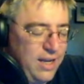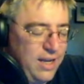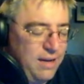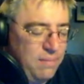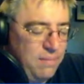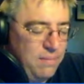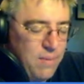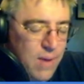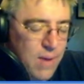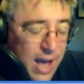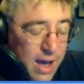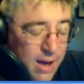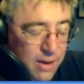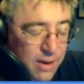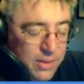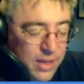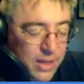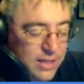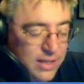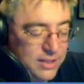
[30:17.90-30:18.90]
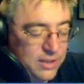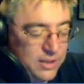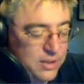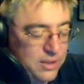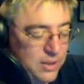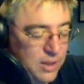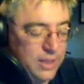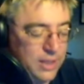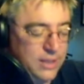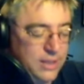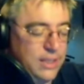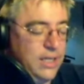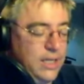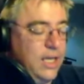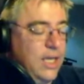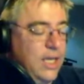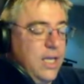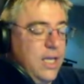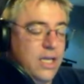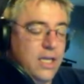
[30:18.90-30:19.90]
Wow, that's just crazy.
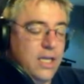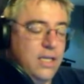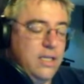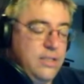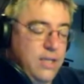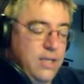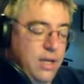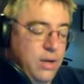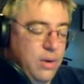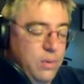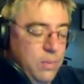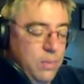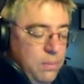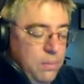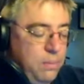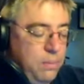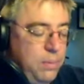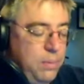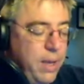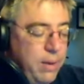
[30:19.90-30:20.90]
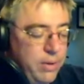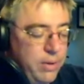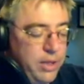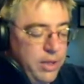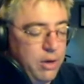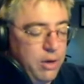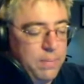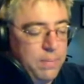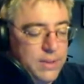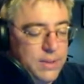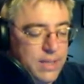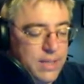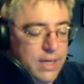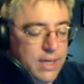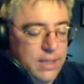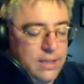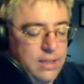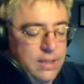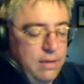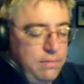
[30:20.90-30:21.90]
So playing with the
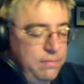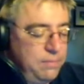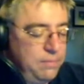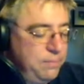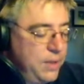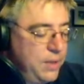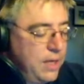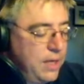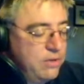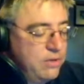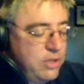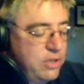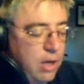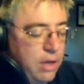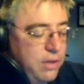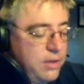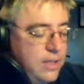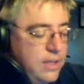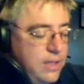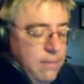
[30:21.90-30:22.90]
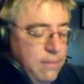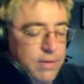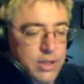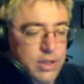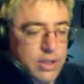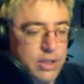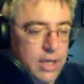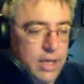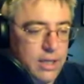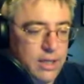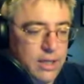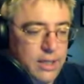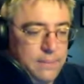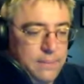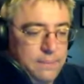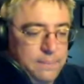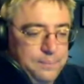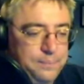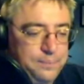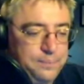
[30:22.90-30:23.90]
OpenStack stuff gives you all the same functionality.
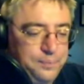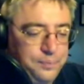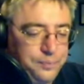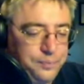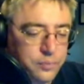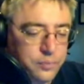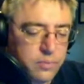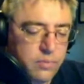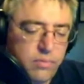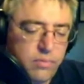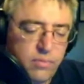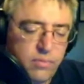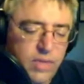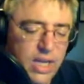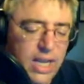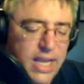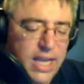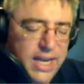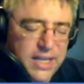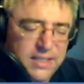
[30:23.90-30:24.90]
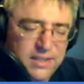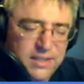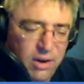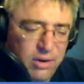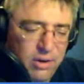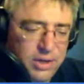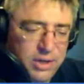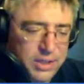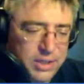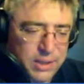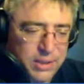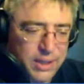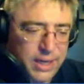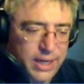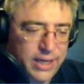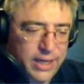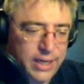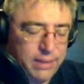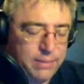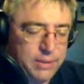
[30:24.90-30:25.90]
It is harder to
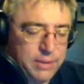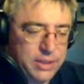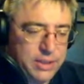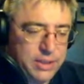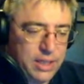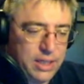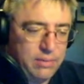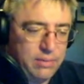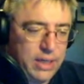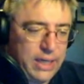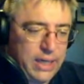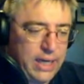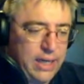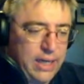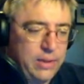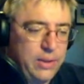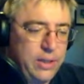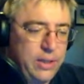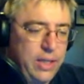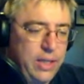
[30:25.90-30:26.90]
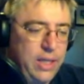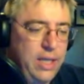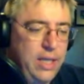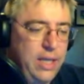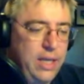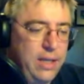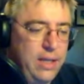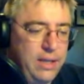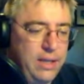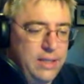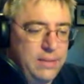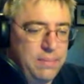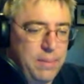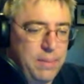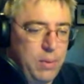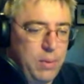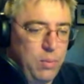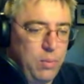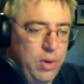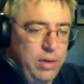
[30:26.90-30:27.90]
create images on right now. That's
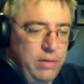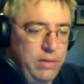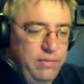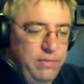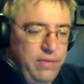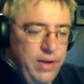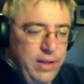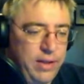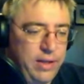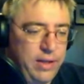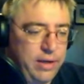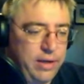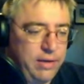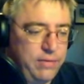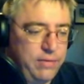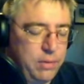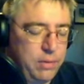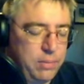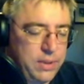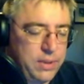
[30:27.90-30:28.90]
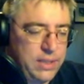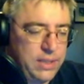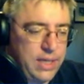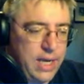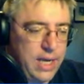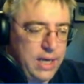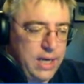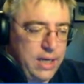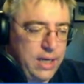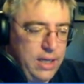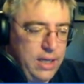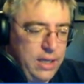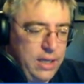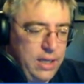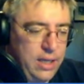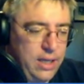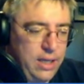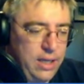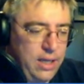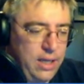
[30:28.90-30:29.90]
my one failing of OpenStack.
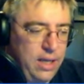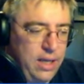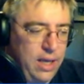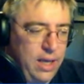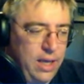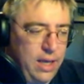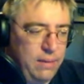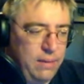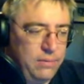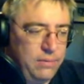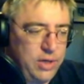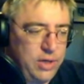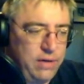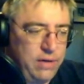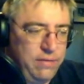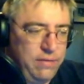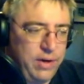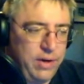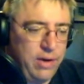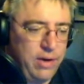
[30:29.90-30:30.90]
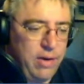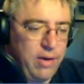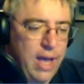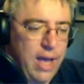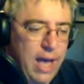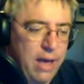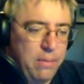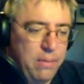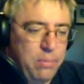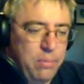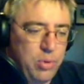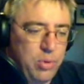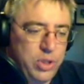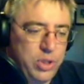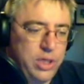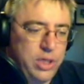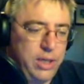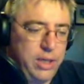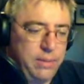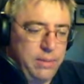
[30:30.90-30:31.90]
Trying to figure out how to push
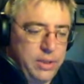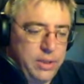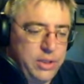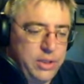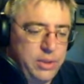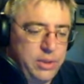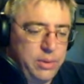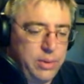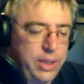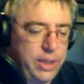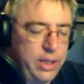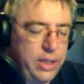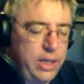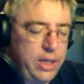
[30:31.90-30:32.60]
an image to it.